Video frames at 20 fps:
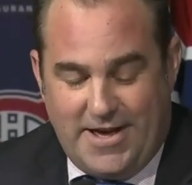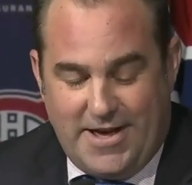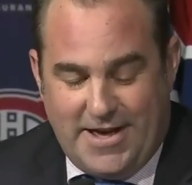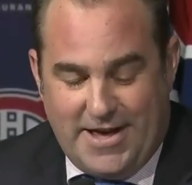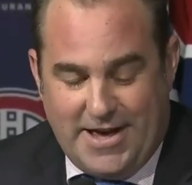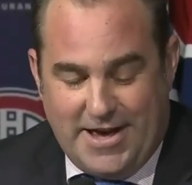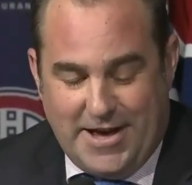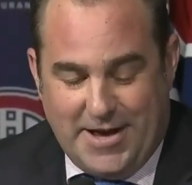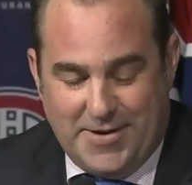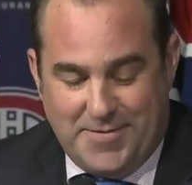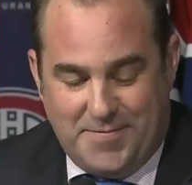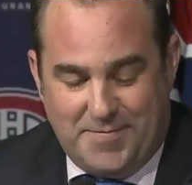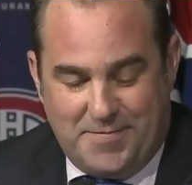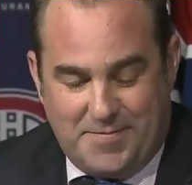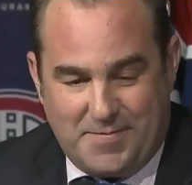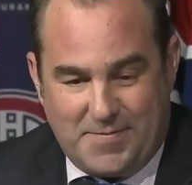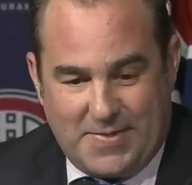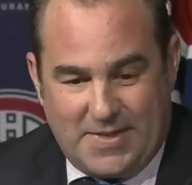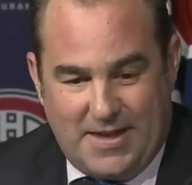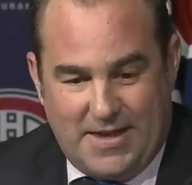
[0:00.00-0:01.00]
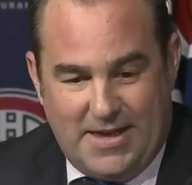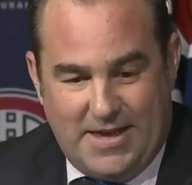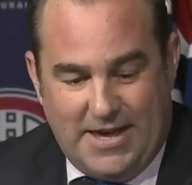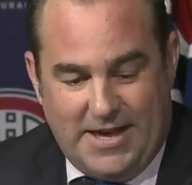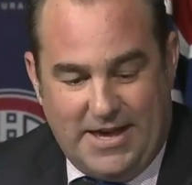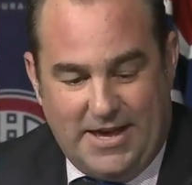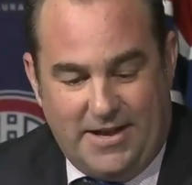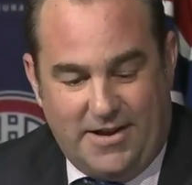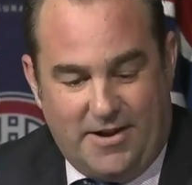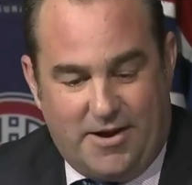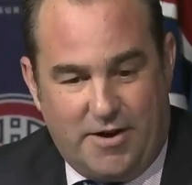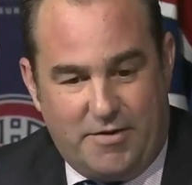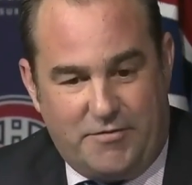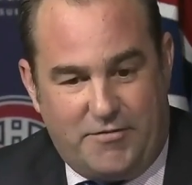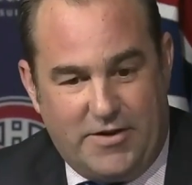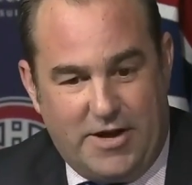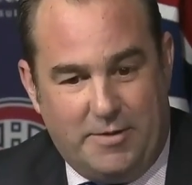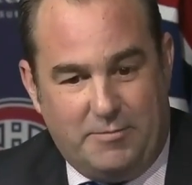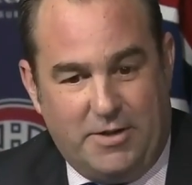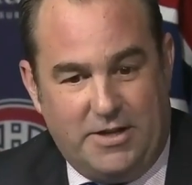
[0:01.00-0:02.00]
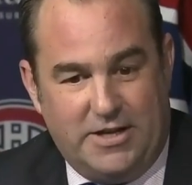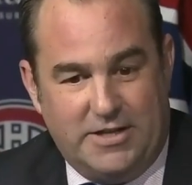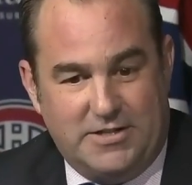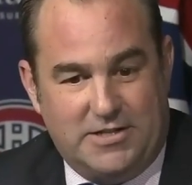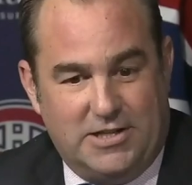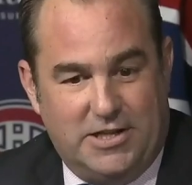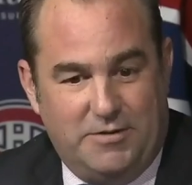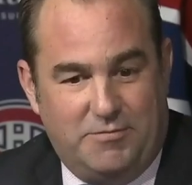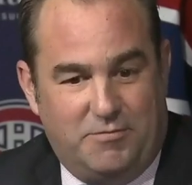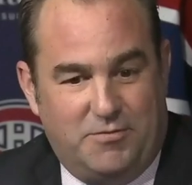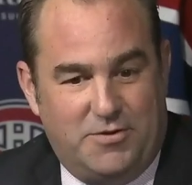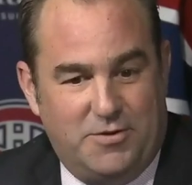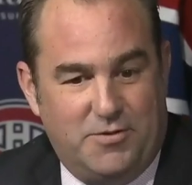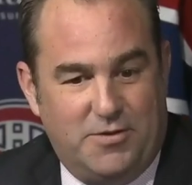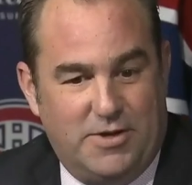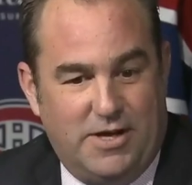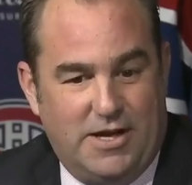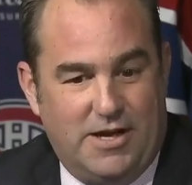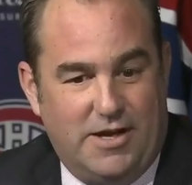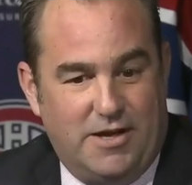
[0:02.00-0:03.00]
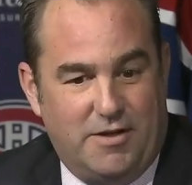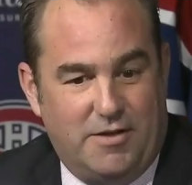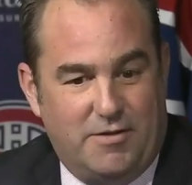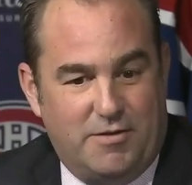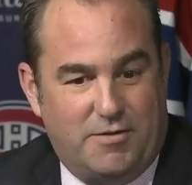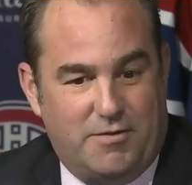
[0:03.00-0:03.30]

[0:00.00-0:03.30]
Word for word: Um, and our family has lived uh,